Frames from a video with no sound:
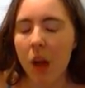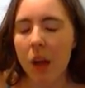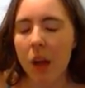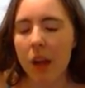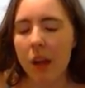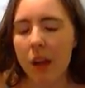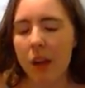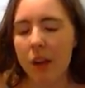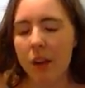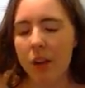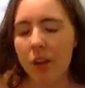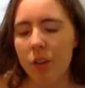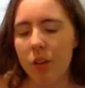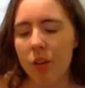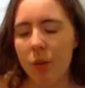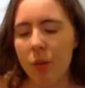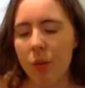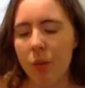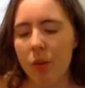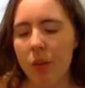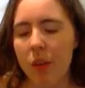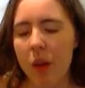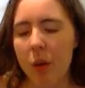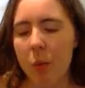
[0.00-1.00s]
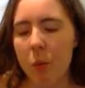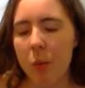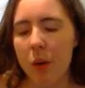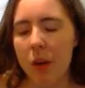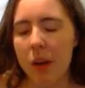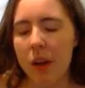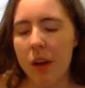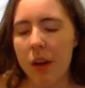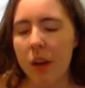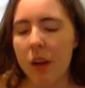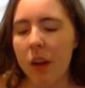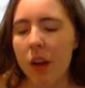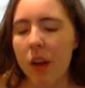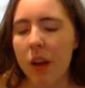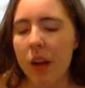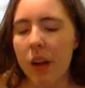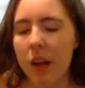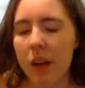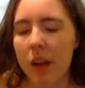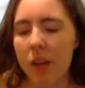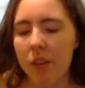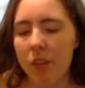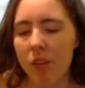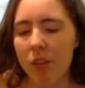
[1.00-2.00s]
And so that way,
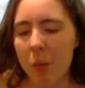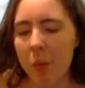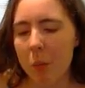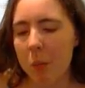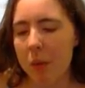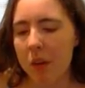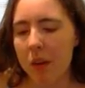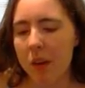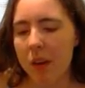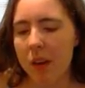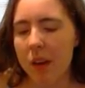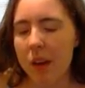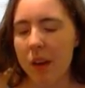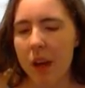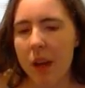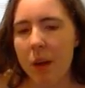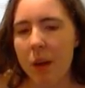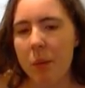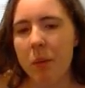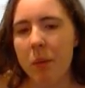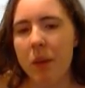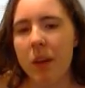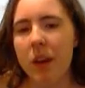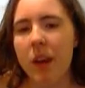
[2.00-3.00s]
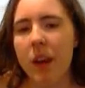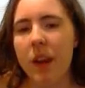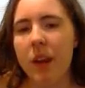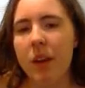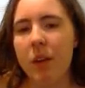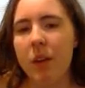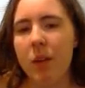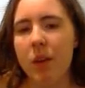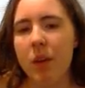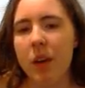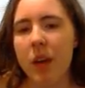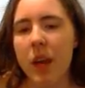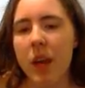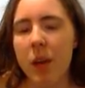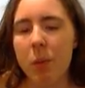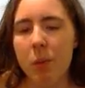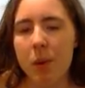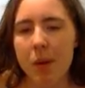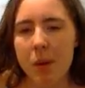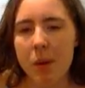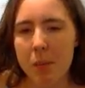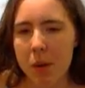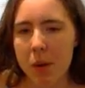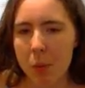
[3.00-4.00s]
if something did happen to Eren, he
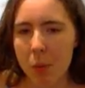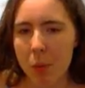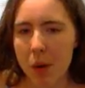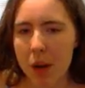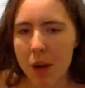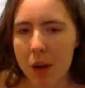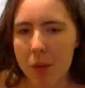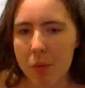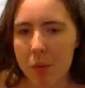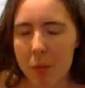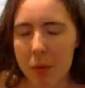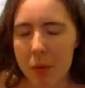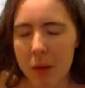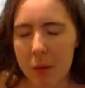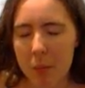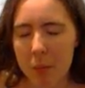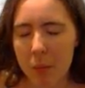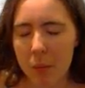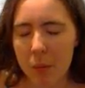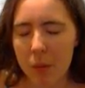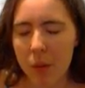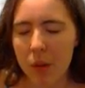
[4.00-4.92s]
wouldn't be around people,